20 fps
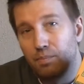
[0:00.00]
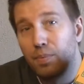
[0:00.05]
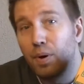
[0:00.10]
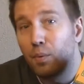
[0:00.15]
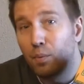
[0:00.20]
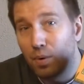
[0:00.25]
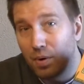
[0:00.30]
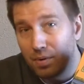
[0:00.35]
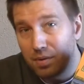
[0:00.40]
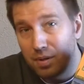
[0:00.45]

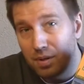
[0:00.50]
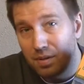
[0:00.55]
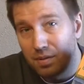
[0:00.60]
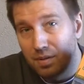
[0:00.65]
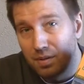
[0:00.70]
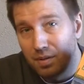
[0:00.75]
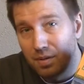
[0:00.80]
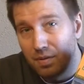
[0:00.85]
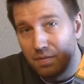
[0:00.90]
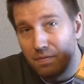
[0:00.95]
But worth
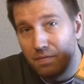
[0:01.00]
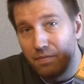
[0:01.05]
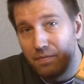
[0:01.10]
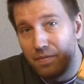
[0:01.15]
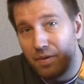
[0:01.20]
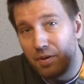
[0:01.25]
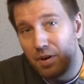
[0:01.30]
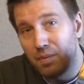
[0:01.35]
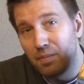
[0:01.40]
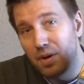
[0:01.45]
it.
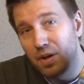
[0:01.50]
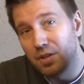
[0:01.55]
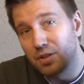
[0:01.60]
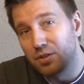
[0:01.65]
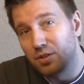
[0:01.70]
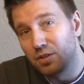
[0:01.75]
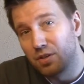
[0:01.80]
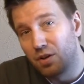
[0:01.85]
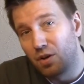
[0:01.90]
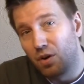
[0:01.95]
Very
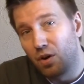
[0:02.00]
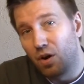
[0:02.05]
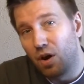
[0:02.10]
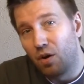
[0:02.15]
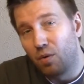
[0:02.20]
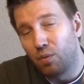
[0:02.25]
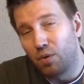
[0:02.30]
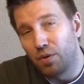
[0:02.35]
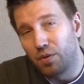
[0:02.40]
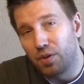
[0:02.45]
much
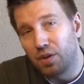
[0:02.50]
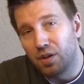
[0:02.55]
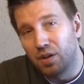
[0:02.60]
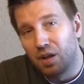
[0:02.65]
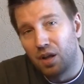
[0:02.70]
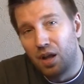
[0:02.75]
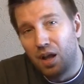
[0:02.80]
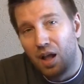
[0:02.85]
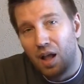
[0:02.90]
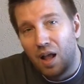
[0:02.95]
worth
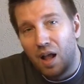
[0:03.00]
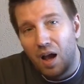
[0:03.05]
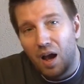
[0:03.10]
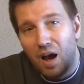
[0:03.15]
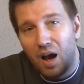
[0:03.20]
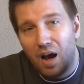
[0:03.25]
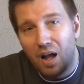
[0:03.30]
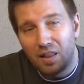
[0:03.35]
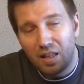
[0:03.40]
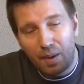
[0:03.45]
it.
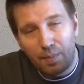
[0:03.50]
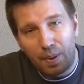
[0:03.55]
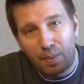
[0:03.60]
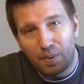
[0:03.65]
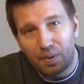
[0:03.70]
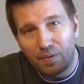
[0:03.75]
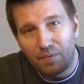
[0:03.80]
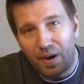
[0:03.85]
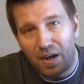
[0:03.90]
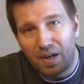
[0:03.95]
Uh, a lot of
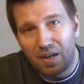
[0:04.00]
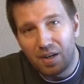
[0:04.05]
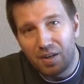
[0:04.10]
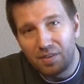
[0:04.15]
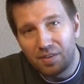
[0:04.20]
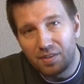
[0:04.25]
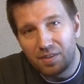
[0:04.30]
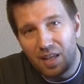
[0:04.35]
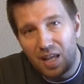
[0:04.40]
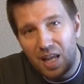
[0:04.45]
people to buy it
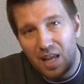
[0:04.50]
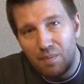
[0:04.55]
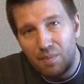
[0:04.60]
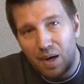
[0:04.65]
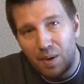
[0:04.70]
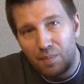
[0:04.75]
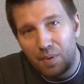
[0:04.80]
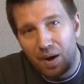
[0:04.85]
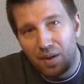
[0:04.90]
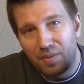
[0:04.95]
on this game.
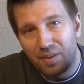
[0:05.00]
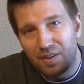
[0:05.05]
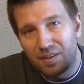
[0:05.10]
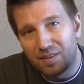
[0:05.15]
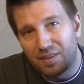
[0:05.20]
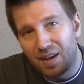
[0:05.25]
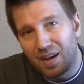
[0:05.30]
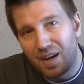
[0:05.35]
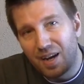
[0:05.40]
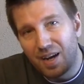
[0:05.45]
I'm on the
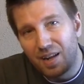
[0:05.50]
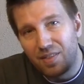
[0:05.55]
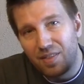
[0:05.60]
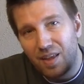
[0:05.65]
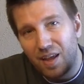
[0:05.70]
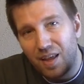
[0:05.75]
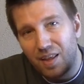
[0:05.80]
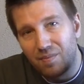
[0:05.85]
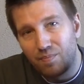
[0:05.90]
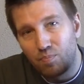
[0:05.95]
side
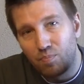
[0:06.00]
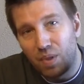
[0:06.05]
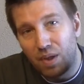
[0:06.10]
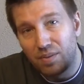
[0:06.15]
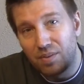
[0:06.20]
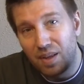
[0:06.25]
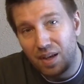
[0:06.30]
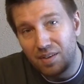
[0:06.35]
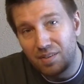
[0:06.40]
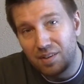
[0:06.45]
that,
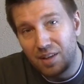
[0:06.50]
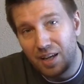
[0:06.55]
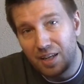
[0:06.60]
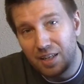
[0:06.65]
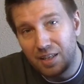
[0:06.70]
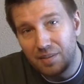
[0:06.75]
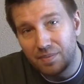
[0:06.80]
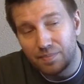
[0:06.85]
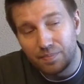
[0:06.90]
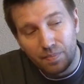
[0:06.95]
that does
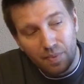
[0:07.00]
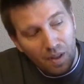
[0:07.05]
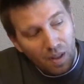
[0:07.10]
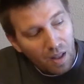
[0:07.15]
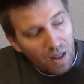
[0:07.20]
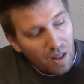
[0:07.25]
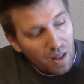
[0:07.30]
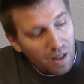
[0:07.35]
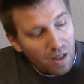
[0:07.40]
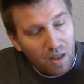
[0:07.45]
like it.
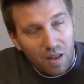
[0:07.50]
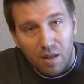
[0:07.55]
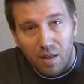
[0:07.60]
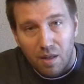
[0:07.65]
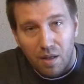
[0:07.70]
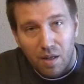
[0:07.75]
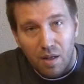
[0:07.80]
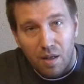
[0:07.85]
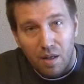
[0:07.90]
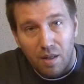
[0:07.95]

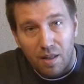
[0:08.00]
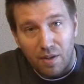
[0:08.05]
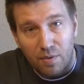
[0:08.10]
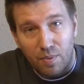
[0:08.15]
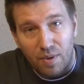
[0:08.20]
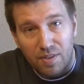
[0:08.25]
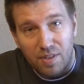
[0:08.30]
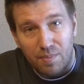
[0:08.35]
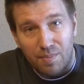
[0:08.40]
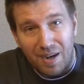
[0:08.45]

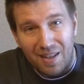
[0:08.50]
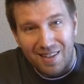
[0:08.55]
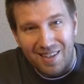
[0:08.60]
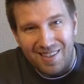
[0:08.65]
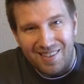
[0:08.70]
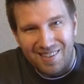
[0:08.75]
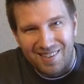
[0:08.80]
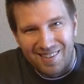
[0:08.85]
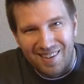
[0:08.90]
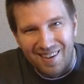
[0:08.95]
That's why it's on my
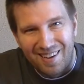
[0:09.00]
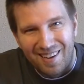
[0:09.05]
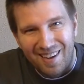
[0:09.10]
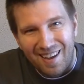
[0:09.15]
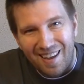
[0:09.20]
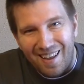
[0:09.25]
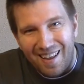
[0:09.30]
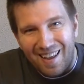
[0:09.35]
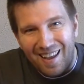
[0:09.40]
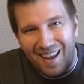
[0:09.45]
list
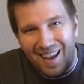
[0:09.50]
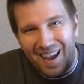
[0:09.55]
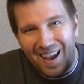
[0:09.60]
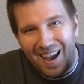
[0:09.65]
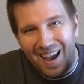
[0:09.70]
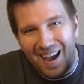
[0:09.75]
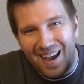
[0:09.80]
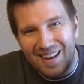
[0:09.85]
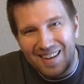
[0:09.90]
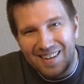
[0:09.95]

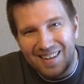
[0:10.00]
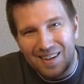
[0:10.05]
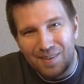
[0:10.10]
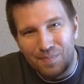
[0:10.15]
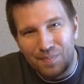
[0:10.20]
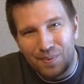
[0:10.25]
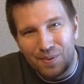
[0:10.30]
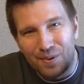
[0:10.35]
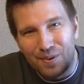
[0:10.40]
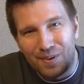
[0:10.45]
at
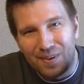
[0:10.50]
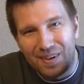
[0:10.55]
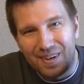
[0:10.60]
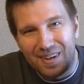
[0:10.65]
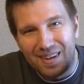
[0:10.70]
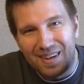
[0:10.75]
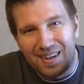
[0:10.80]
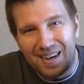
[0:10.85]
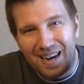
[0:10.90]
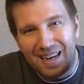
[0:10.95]
number
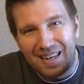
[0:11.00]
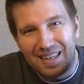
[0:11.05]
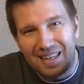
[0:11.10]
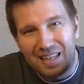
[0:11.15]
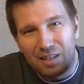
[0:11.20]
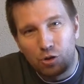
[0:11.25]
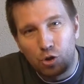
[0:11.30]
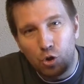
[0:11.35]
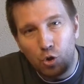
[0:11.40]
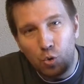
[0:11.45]

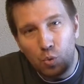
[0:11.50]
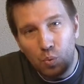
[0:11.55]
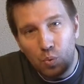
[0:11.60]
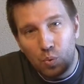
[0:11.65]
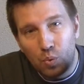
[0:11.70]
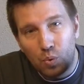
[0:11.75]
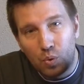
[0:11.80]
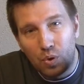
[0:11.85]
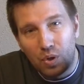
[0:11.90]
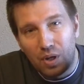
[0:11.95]
ninety-two,
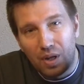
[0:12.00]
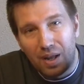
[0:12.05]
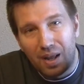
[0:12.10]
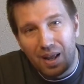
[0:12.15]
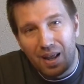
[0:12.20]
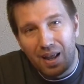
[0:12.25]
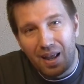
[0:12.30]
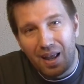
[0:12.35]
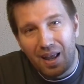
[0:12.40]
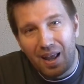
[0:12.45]

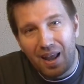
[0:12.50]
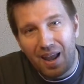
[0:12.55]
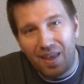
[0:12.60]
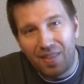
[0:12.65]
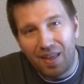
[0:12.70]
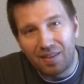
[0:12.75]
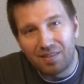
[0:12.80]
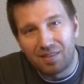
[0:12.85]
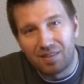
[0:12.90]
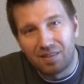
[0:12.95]

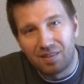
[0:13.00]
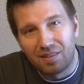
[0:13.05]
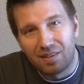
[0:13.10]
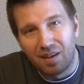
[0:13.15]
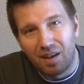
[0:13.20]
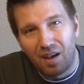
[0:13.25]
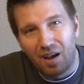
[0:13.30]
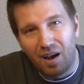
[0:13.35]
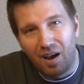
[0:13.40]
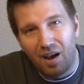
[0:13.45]
and
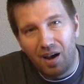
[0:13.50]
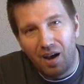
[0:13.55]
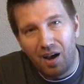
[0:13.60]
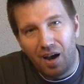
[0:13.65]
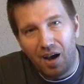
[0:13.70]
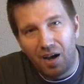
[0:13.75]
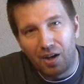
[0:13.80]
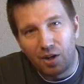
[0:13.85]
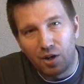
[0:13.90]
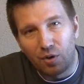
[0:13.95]
that's
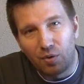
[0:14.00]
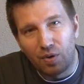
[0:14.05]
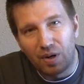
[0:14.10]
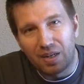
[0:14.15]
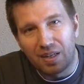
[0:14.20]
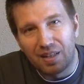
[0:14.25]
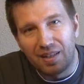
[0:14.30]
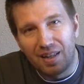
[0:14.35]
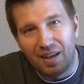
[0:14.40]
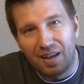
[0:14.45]

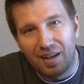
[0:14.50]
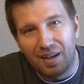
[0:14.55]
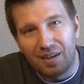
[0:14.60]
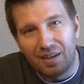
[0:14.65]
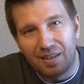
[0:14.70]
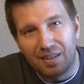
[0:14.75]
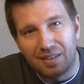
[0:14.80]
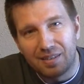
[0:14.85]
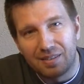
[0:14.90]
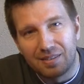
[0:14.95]

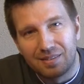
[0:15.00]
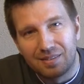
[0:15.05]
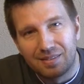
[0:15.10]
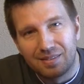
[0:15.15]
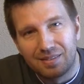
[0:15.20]
Agricola.